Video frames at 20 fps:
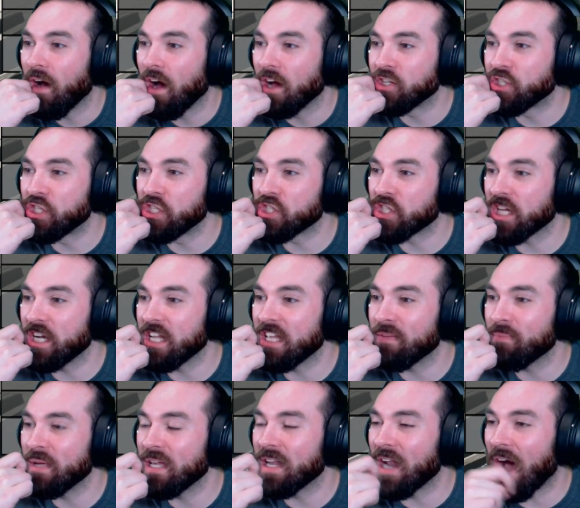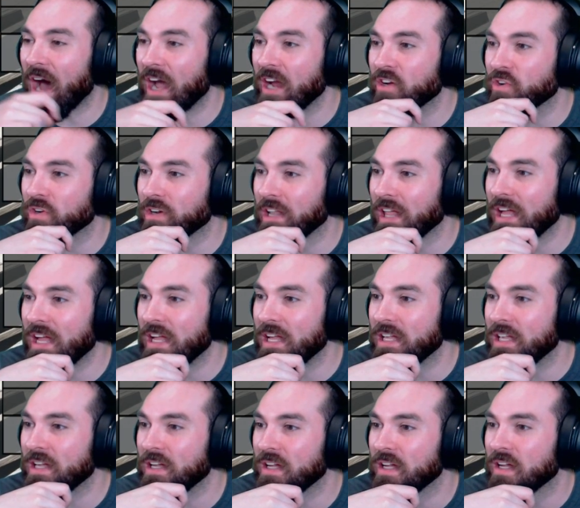She's gonna give me an iron
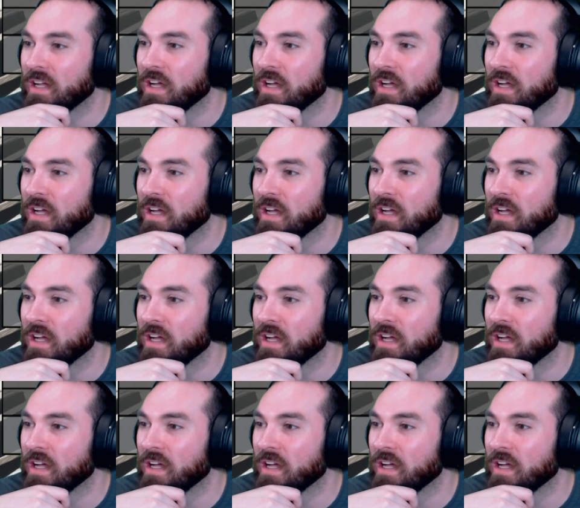leg,